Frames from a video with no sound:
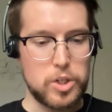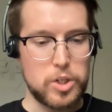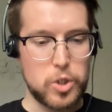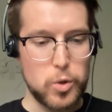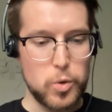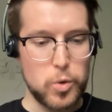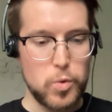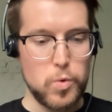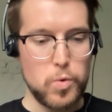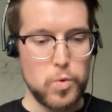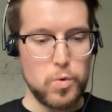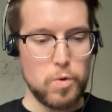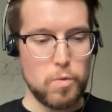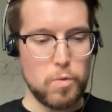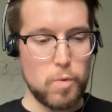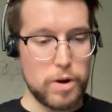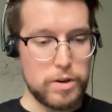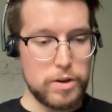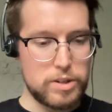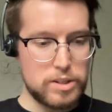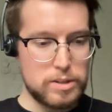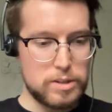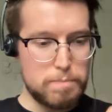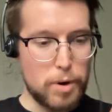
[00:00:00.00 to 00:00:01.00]
do
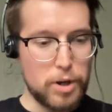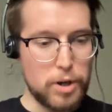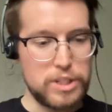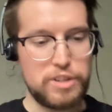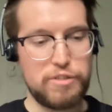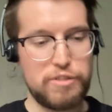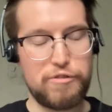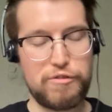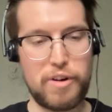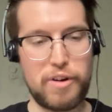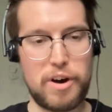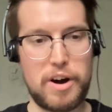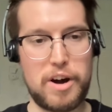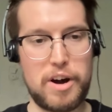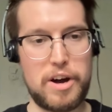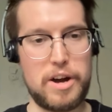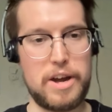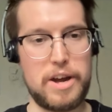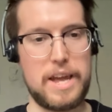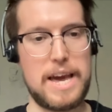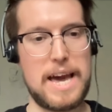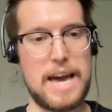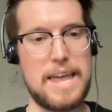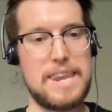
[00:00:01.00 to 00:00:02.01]
what
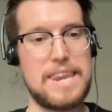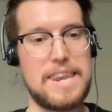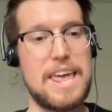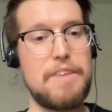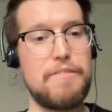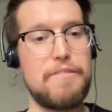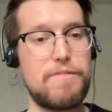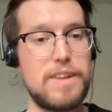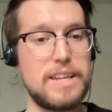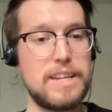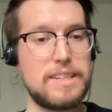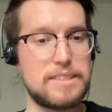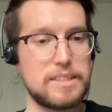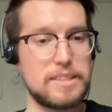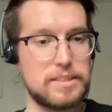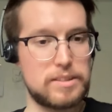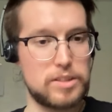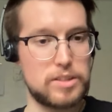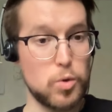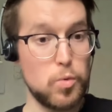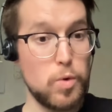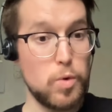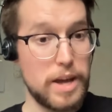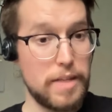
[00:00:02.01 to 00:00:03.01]
Spotify and Netflix
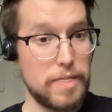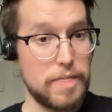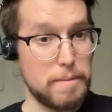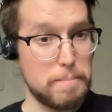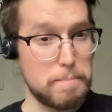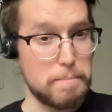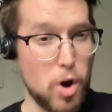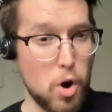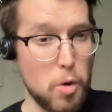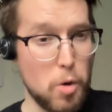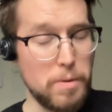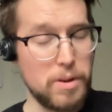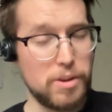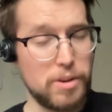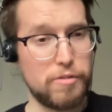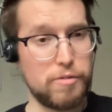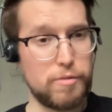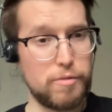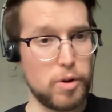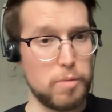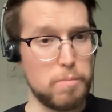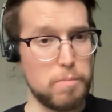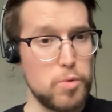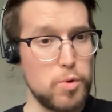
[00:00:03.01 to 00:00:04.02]
is doing at the moment
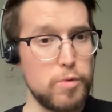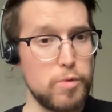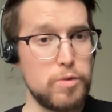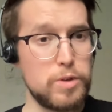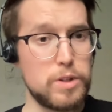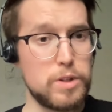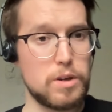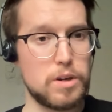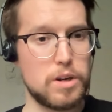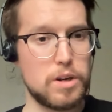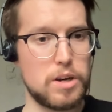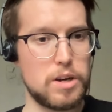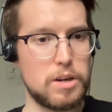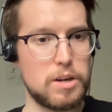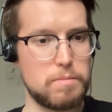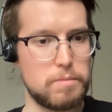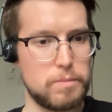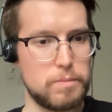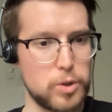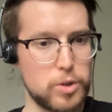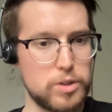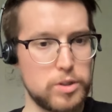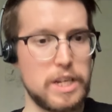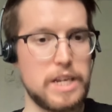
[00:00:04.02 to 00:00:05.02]
for movies, uh,
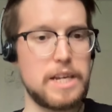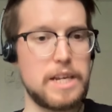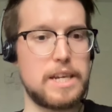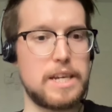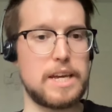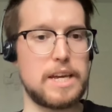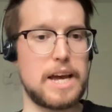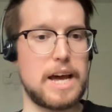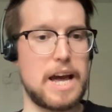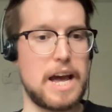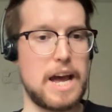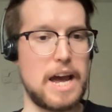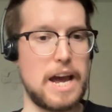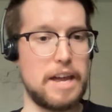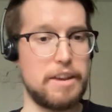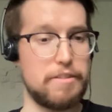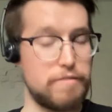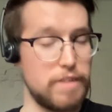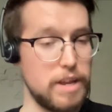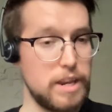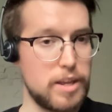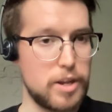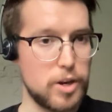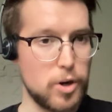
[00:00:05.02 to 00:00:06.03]
music
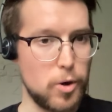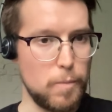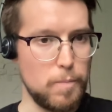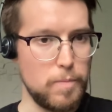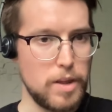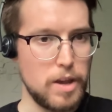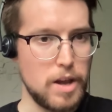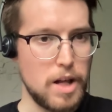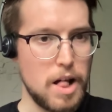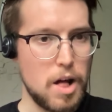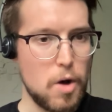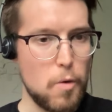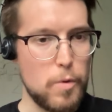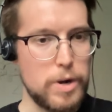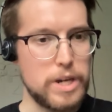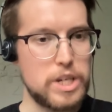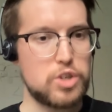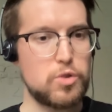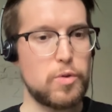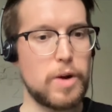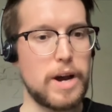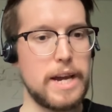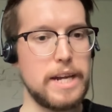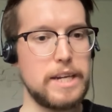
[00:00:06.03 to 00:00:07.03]
and video, we're
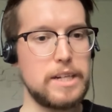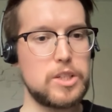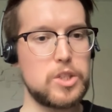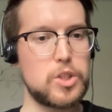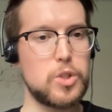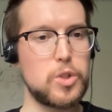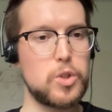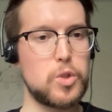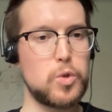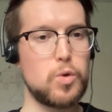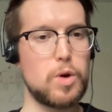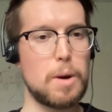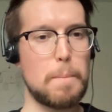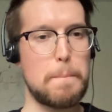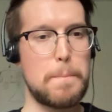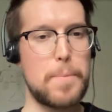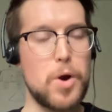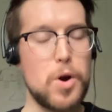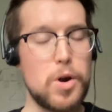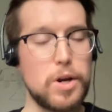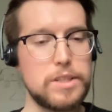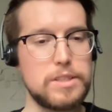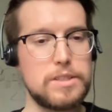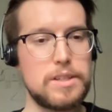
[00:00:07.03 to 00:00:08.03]
trying to do a
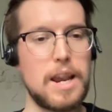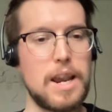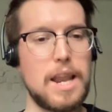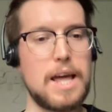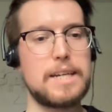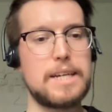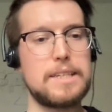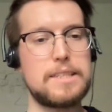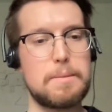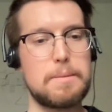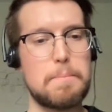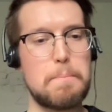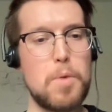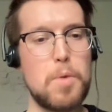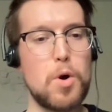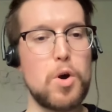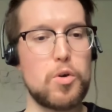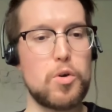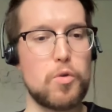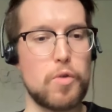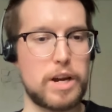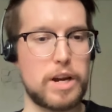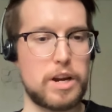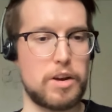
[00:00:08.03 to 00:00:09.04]
personalized
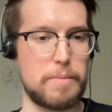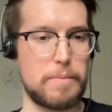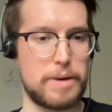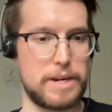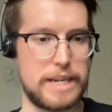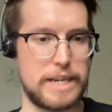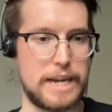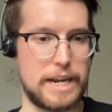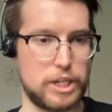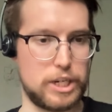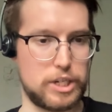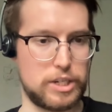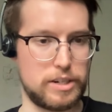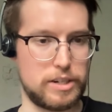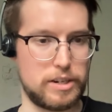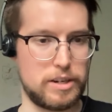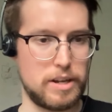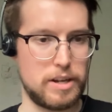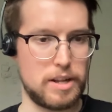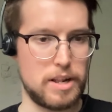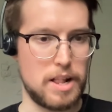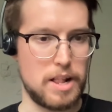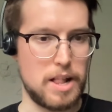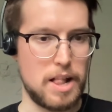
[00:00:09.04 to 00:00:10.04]
book
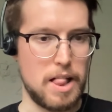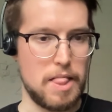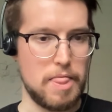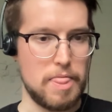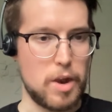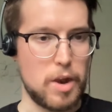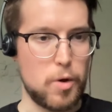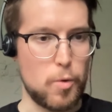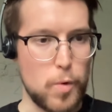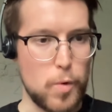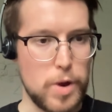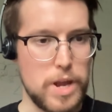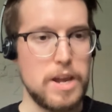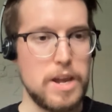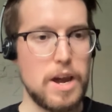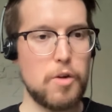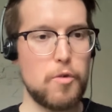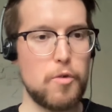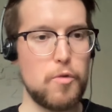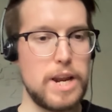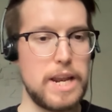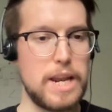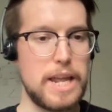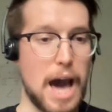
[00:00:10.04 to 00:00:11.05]
recommendation that we
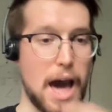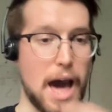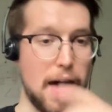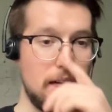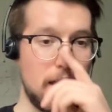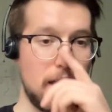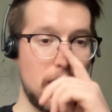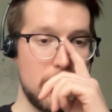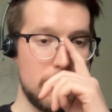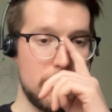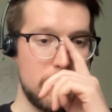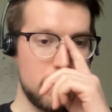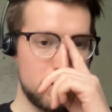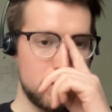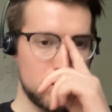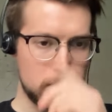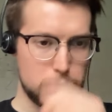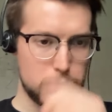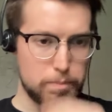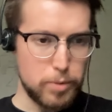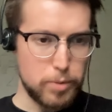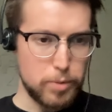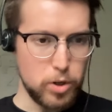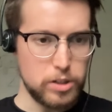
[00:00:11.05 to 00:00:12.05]
are really analyzing
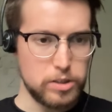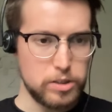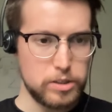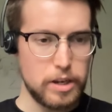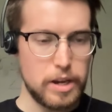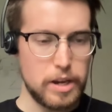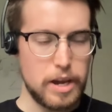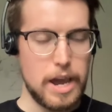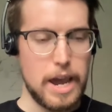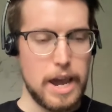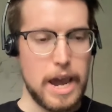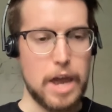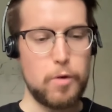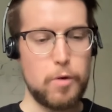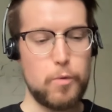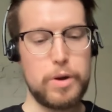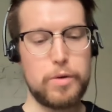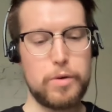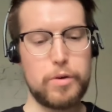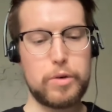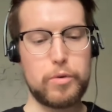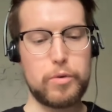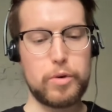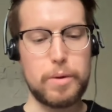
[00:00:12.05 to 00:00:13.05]
those books and
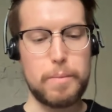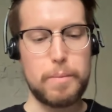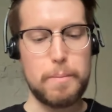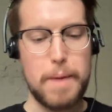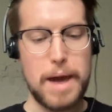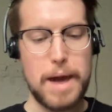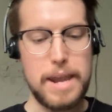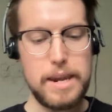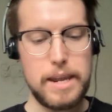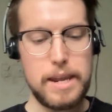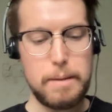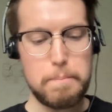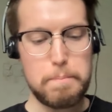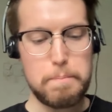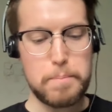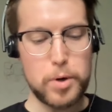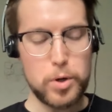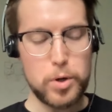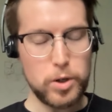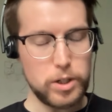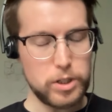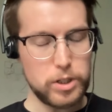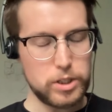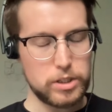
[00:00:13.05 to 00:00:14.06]
we're recommending
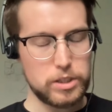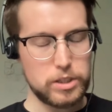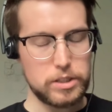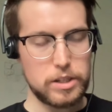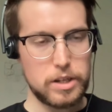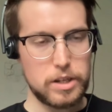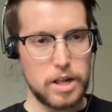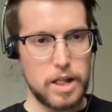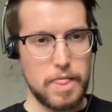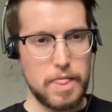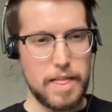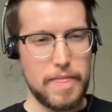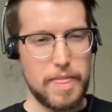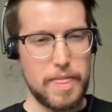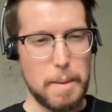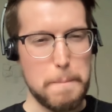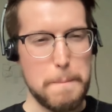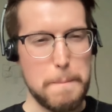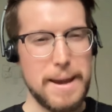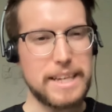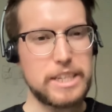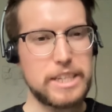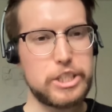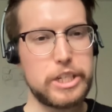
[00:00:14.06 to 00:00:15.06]
books that are
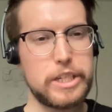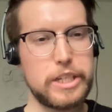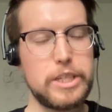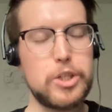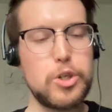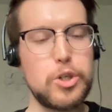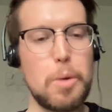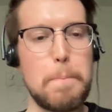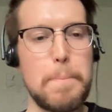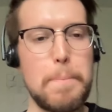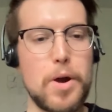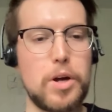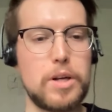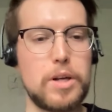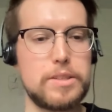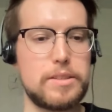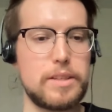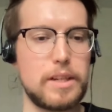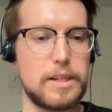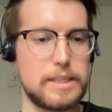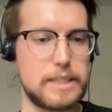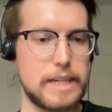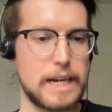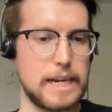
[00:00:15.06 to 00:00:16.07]
matching your
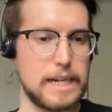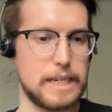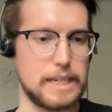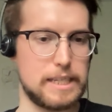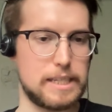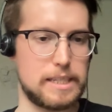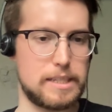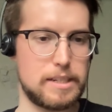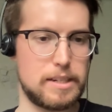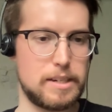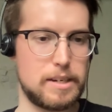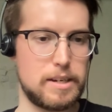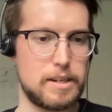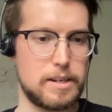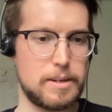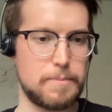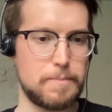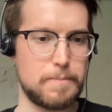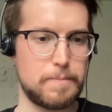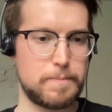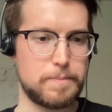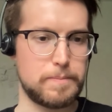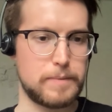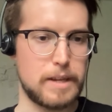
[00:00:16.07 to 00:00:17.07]
personal taste.
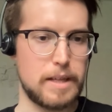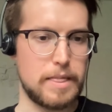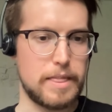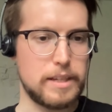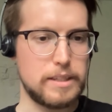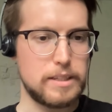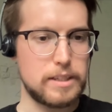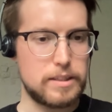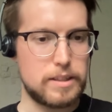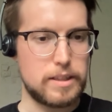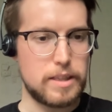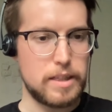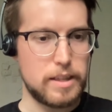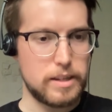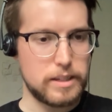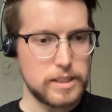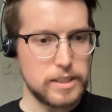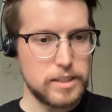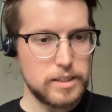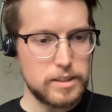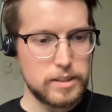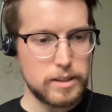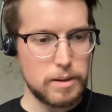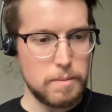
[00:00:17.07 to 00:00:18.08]
This is,
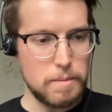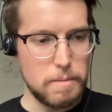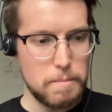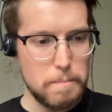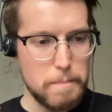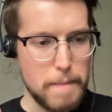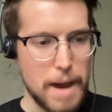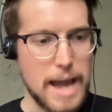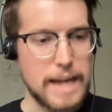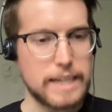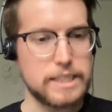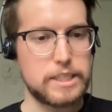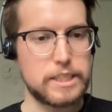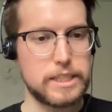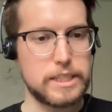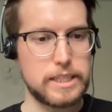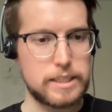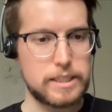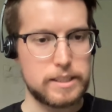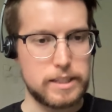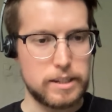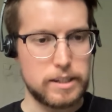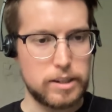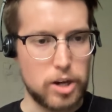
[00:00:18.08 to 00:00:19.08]
this is a
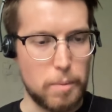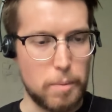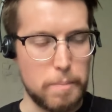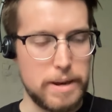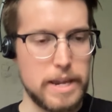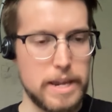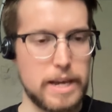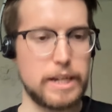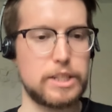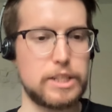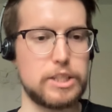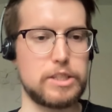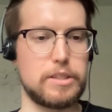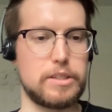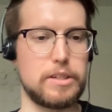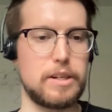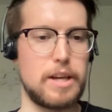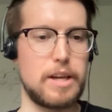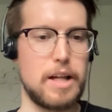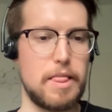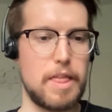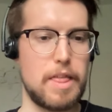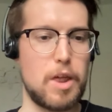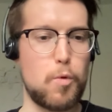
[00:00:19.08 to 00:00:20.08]
magic combination
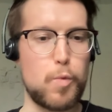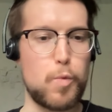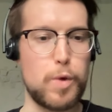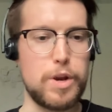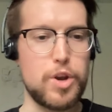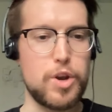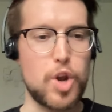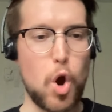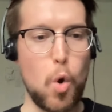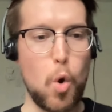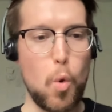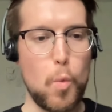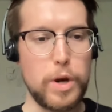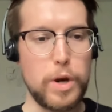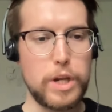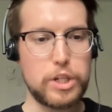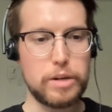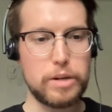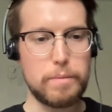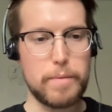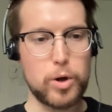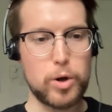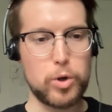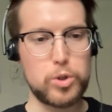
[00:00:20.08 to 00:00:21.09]
that we know
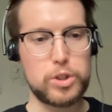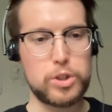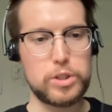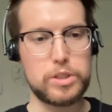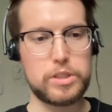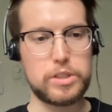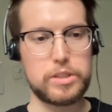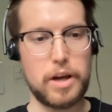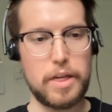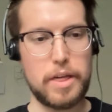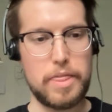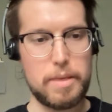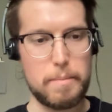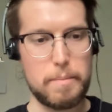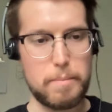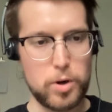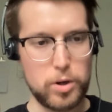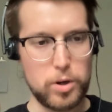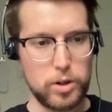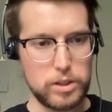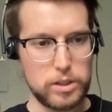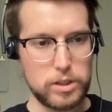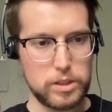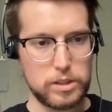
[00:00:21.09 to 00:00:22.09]
which emotions are in the
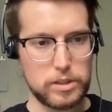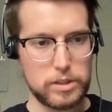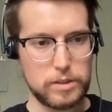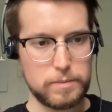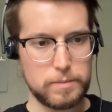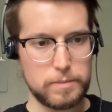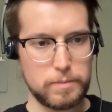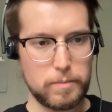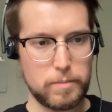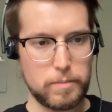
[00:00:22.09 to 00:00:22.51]
books